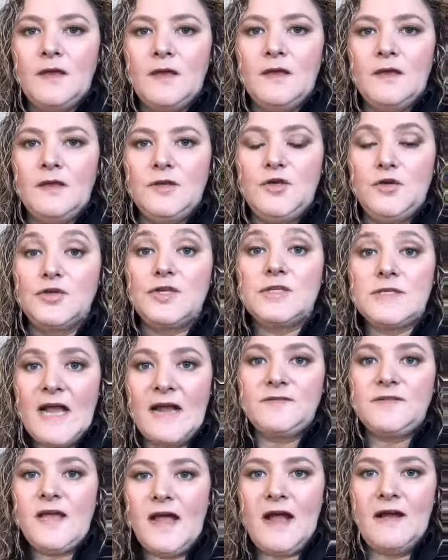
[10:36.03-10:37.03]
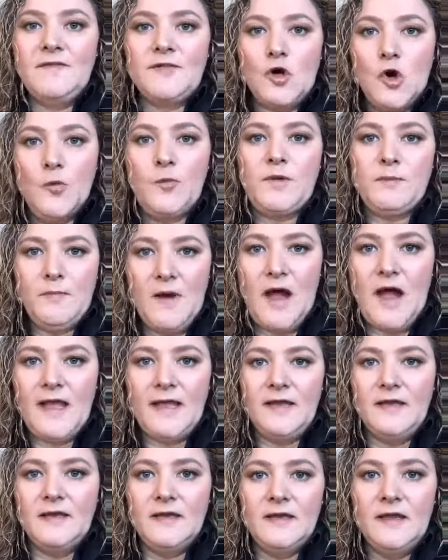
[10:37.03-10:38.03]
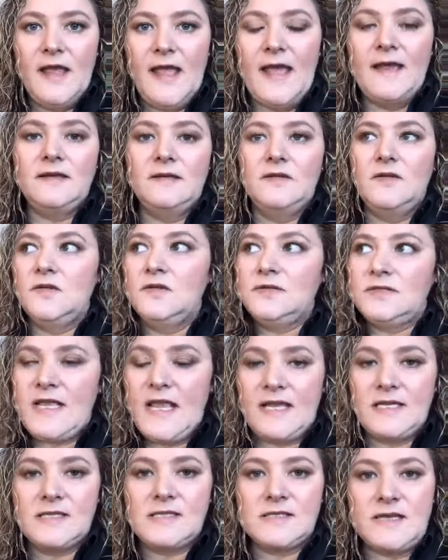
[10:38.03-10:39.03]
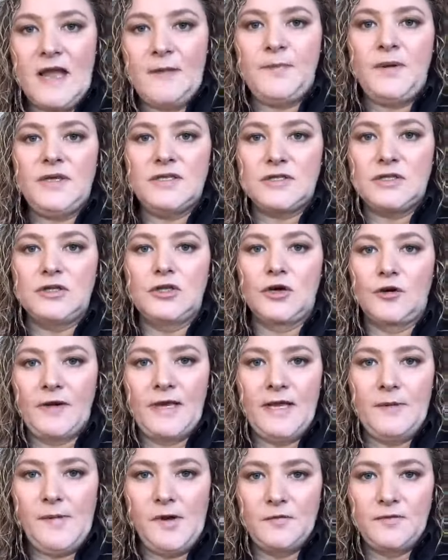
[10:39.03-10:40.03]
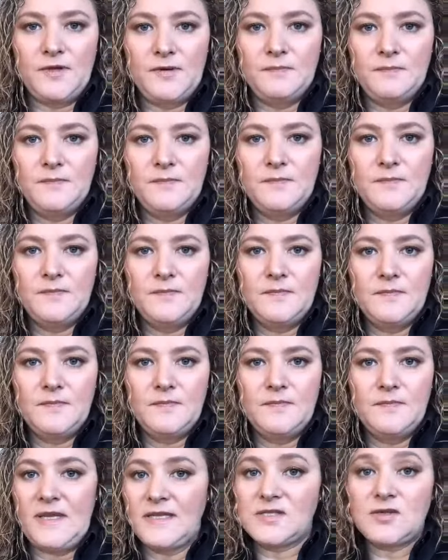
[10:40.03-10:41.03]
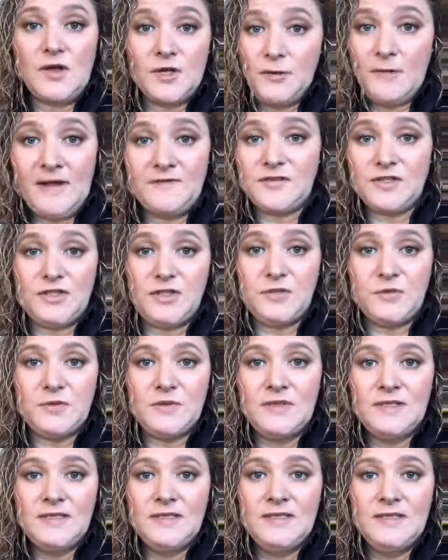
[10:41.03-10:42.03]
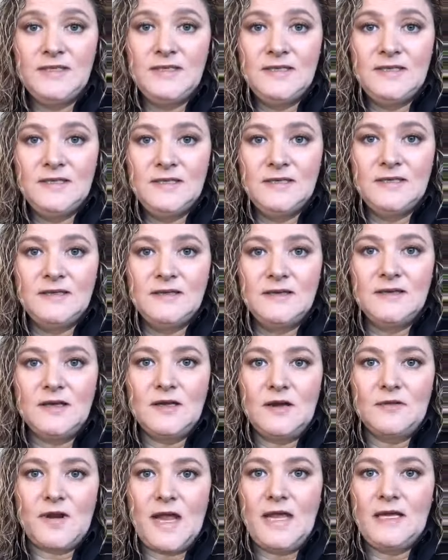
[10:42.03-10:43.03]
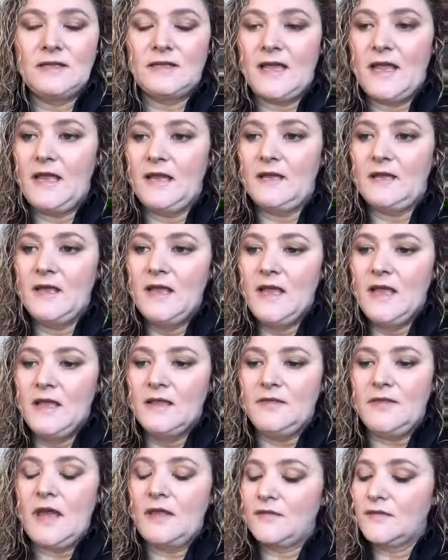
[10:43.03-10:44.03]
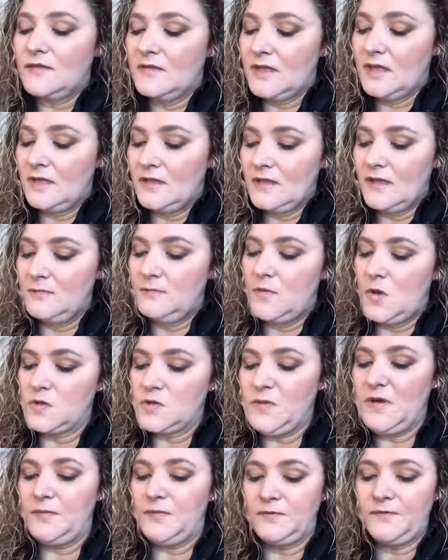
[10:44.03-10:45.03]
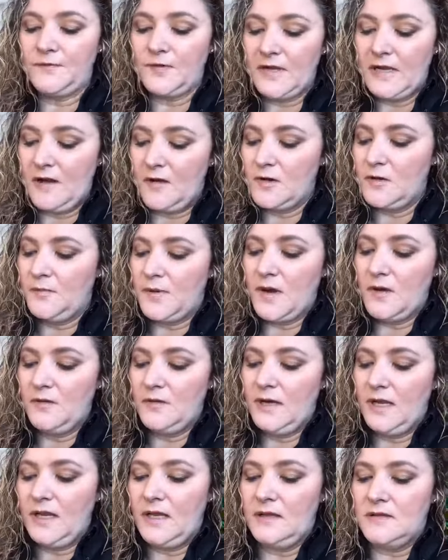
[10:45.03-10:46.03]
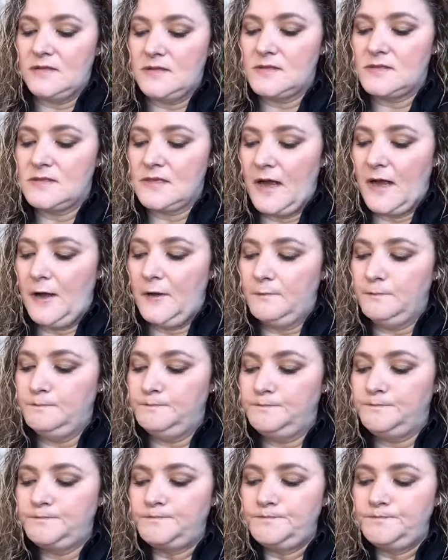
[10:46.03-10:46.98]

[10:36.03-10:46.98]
You just have to have an open mind and take a step into learning about them. That's all you have to do, all right? Like, the other thing that most people freak out about is one